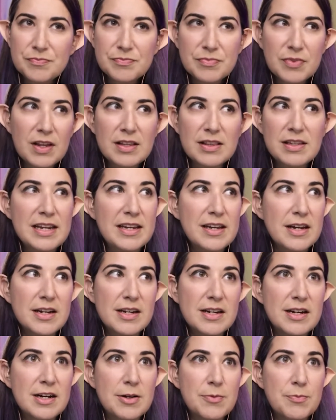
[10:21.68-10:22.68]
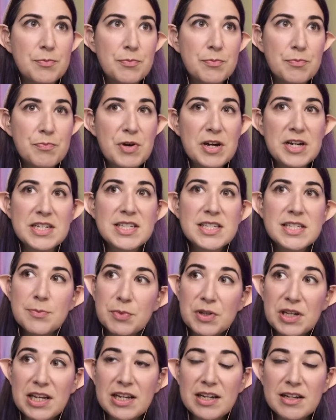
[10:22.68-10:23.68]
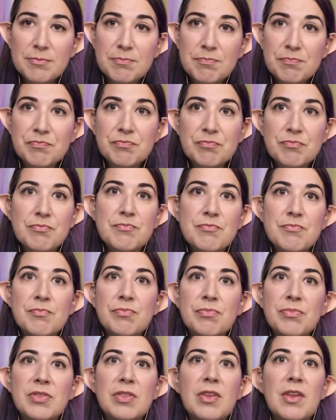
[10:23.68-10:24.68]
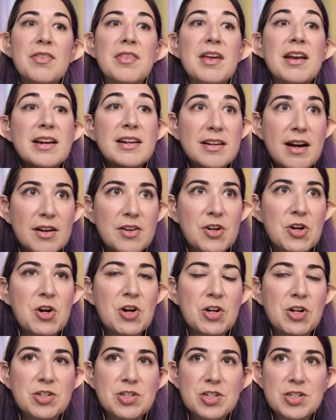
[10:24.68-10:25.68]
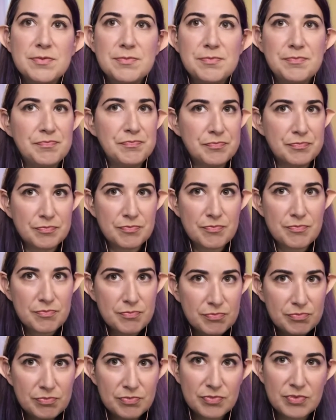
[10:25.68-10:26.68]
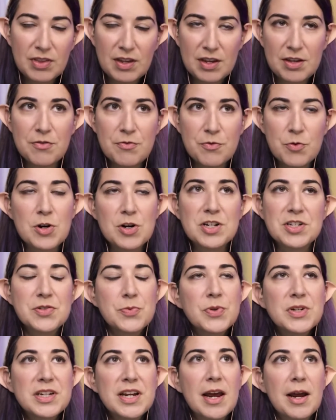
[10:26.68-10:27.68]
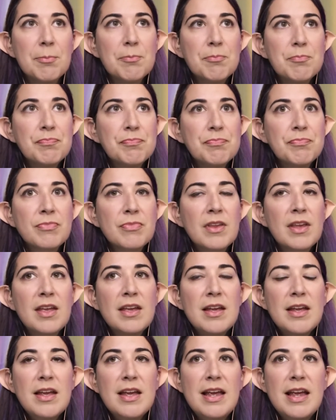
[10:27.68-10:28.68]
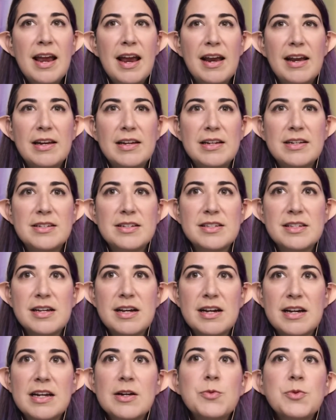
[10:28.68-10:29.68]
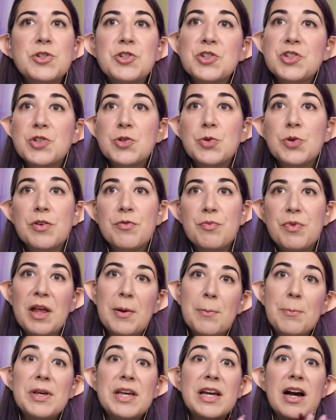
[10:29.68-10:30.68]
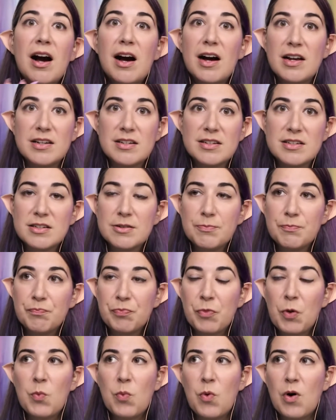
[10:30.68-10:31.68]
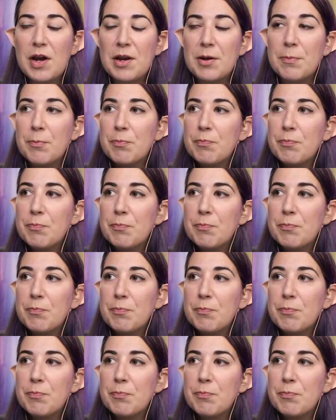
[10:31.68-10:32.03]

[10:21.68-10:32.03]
like a sibling that had gotten hurt in the forest one day. And it was just sort of like beyond what